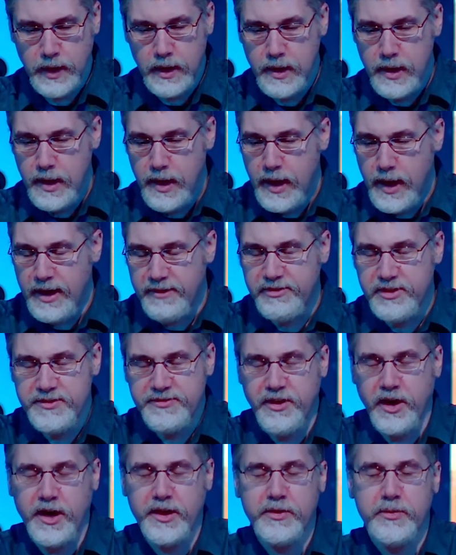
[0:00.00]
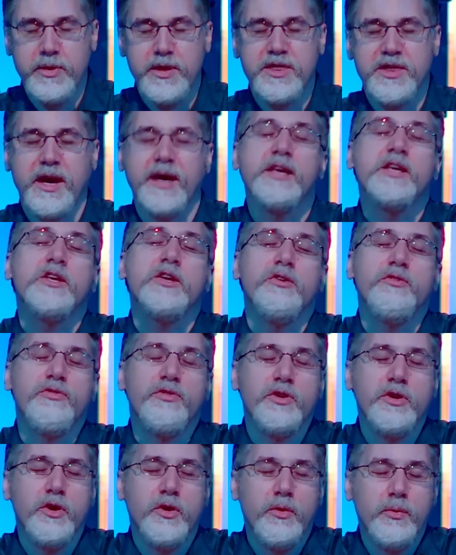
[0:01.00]
Heavenly Father, we thank you for
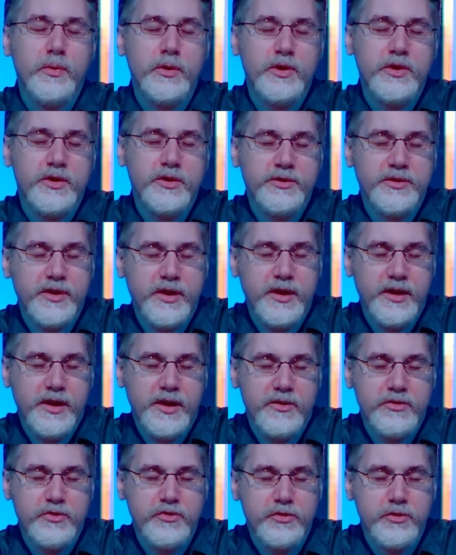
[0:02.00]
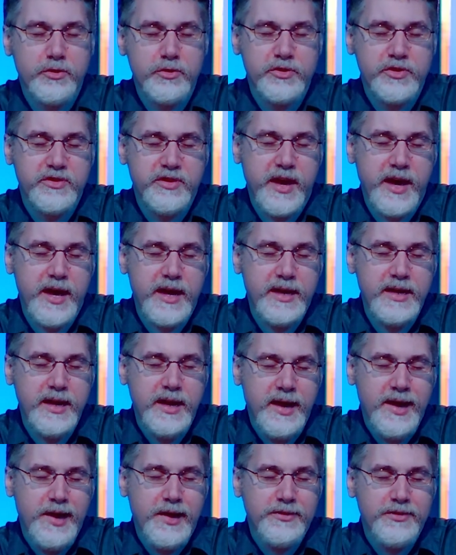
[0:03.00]
your word, as true today
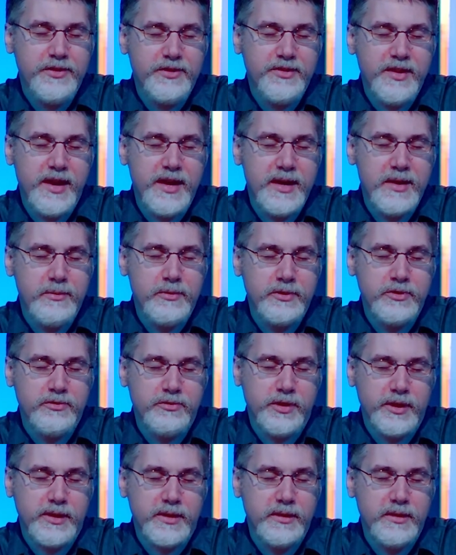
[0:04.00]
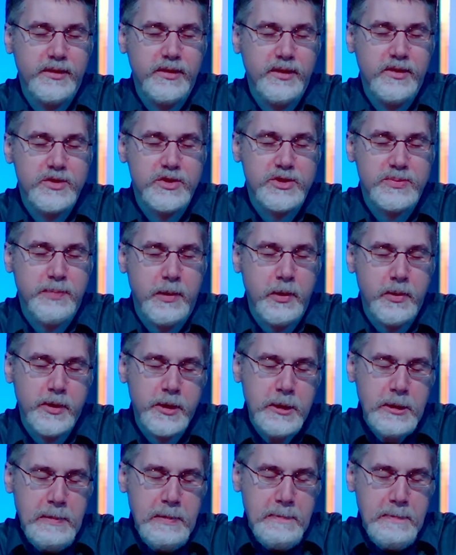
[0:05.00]
as the day it was written and spoken.